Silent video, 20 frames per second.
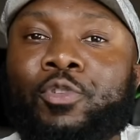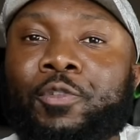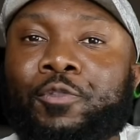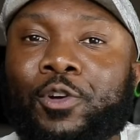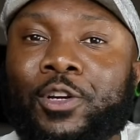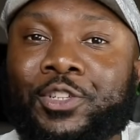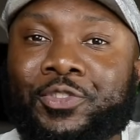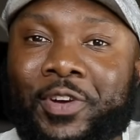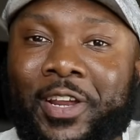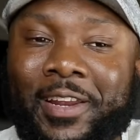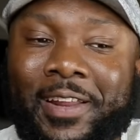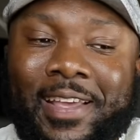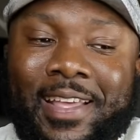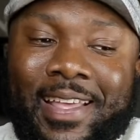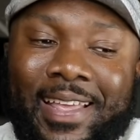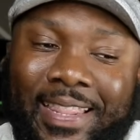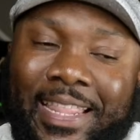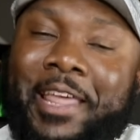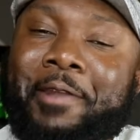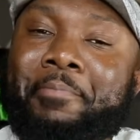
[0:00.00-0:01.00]
a refresh rate.
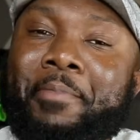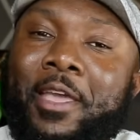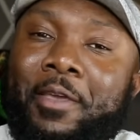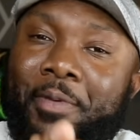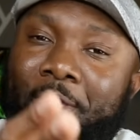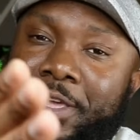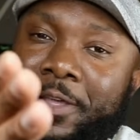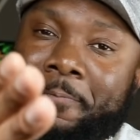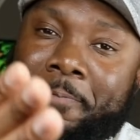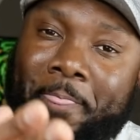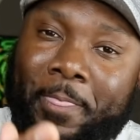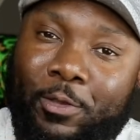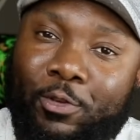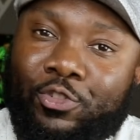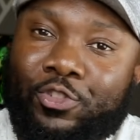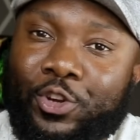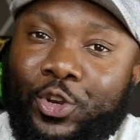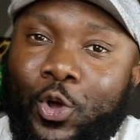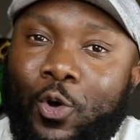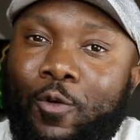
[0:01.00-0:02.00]
Then maybe you
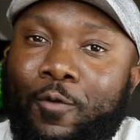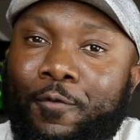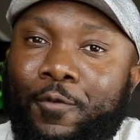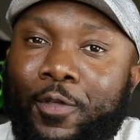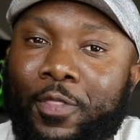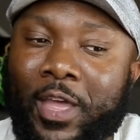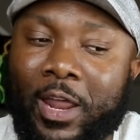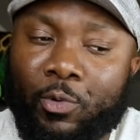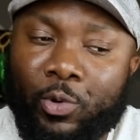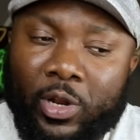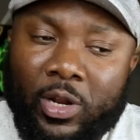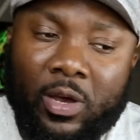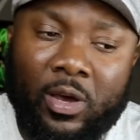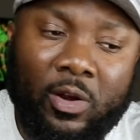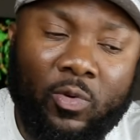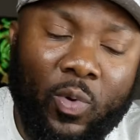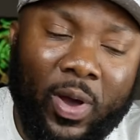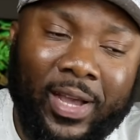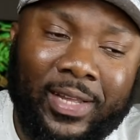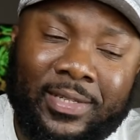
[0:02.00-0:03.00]
should go for that one.
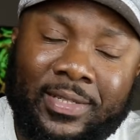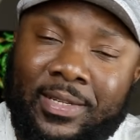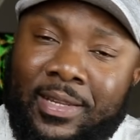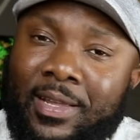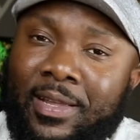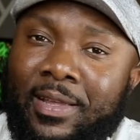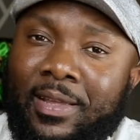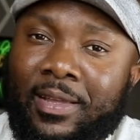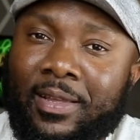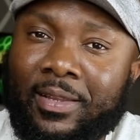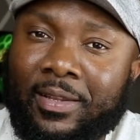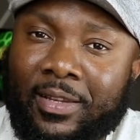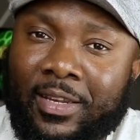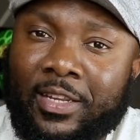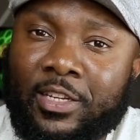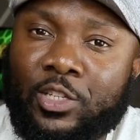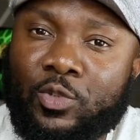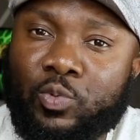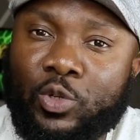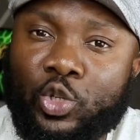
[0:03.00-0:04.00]
Otherwise,
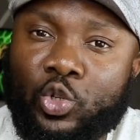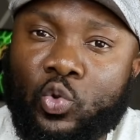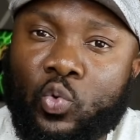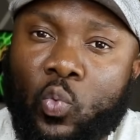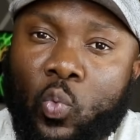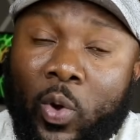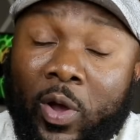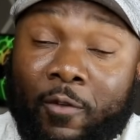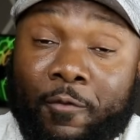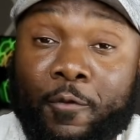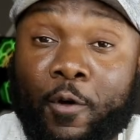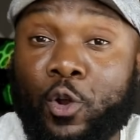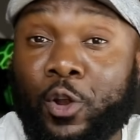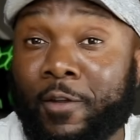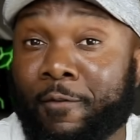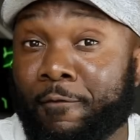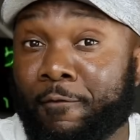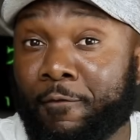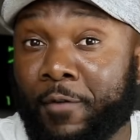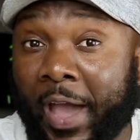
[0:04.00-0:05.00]
this would do well for
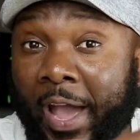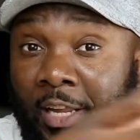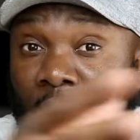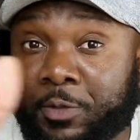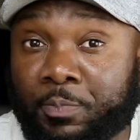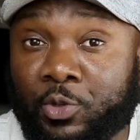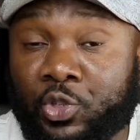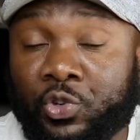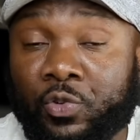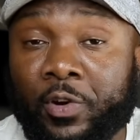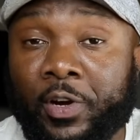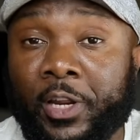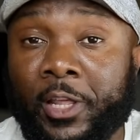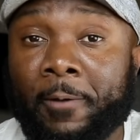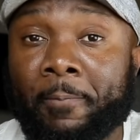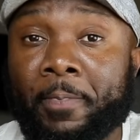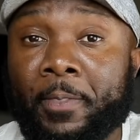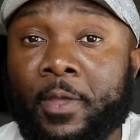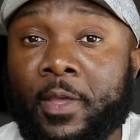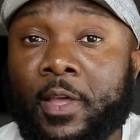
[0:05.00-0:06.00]
the vast
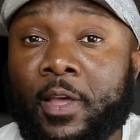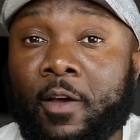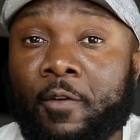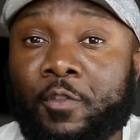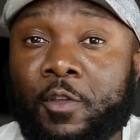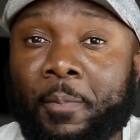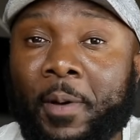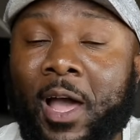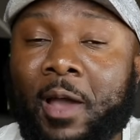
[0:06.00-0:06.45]
majority of the